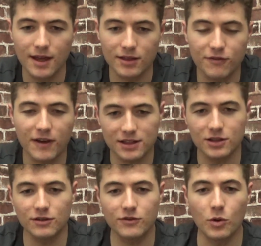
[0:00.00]
the fact
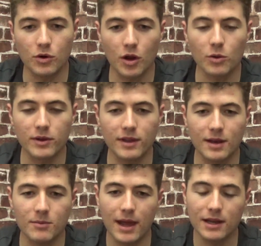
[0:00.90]
that you've gone on with it
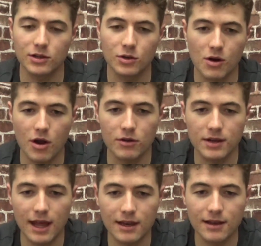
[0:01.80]
and made it your own
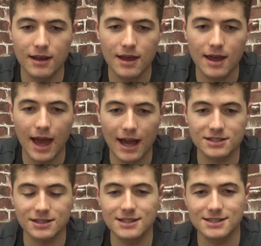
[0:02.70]
and
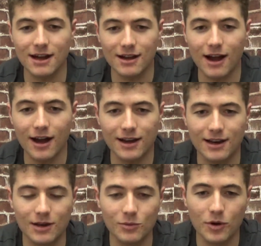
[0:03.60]
actually stuck hard
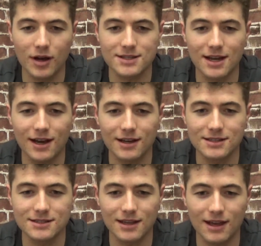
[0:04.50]
at it and worked hard
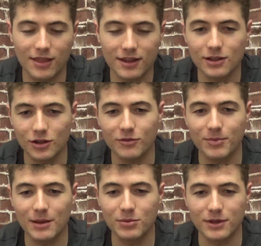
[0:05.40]
is, I think a lot
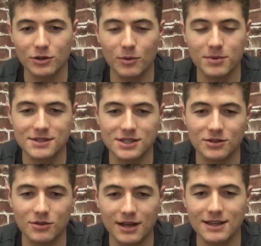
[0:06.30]
of people in your
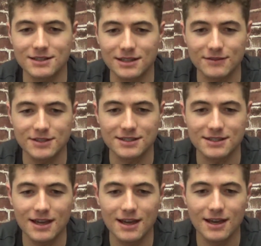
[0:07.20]
position could easily have
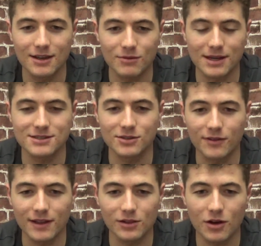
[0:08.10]
just rested
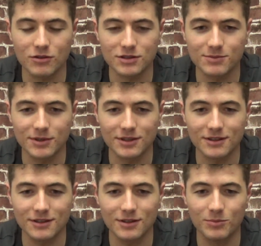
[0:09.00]
on their laurels, but
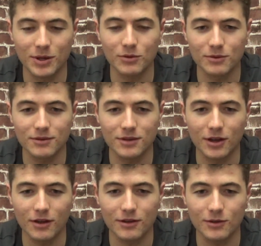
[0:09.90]
you built,
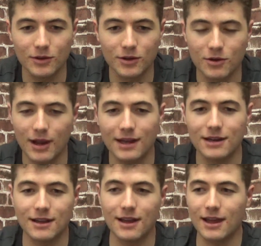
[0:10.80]
you
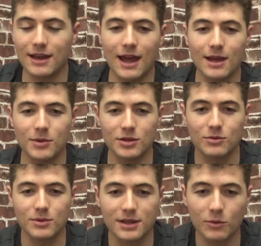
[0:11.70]
created a name and
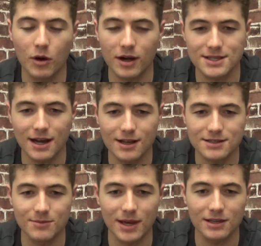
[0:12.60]
you really worked hard
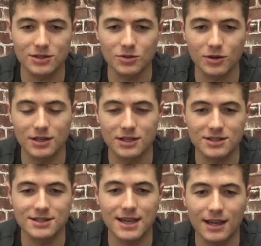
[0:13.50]
to making sure you didn't
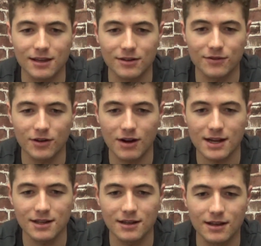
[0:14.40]
just take it for granted.